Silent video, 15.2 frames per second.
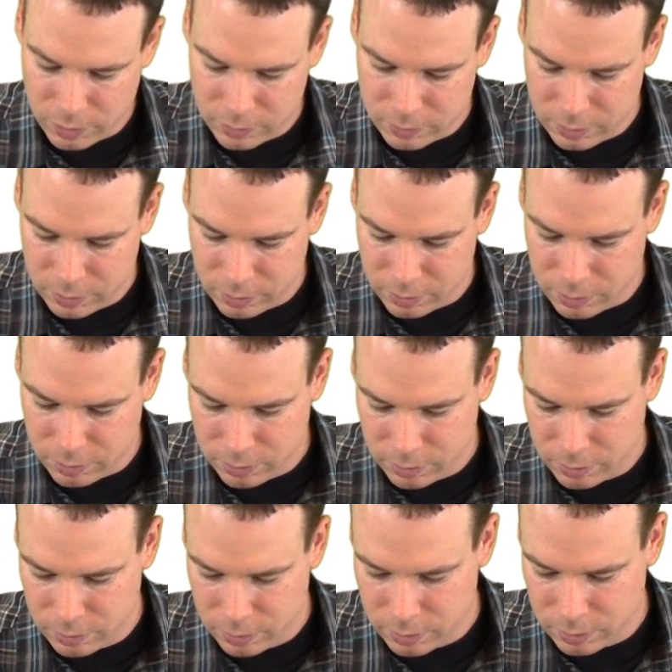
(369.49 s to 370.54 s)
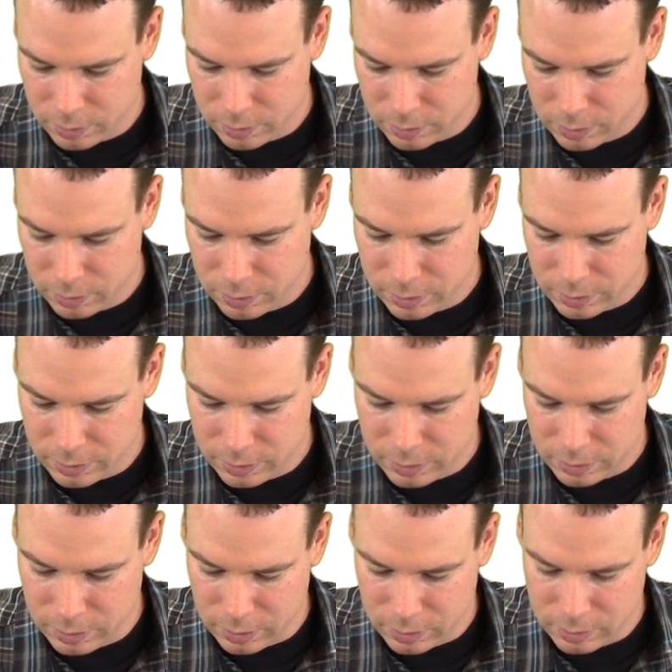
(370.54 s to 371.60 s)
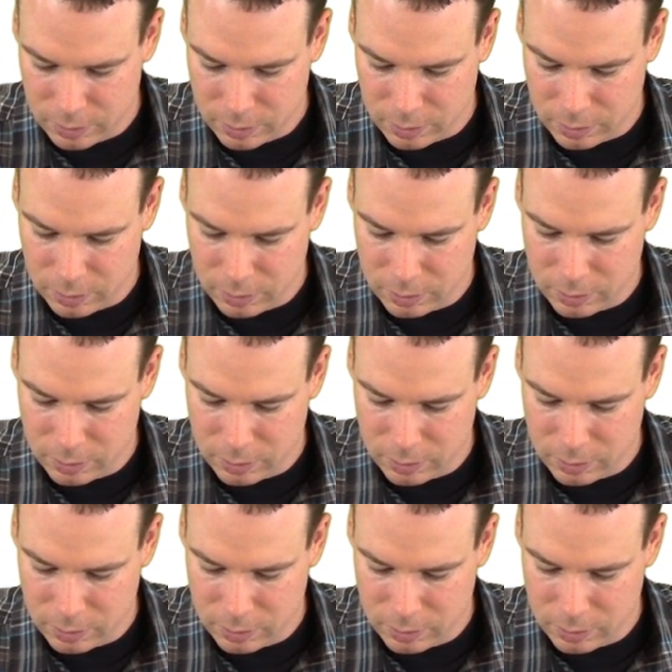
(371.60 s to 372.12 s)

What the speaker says: cylinder that's sitting inside it.